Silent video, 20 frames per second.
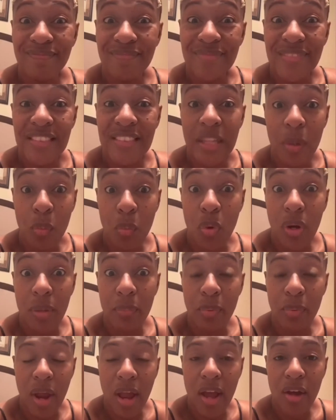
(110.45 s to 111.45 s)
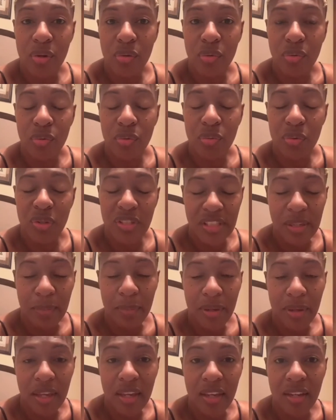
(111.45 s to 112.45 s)
somewhat proud
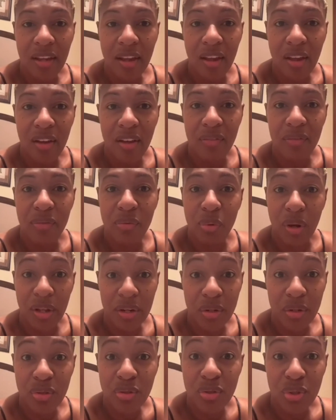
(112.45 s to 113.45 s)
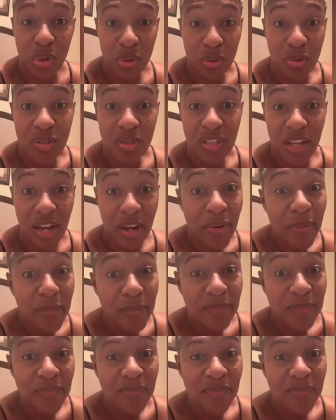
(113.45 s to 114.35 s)
recipient of runner's toes now,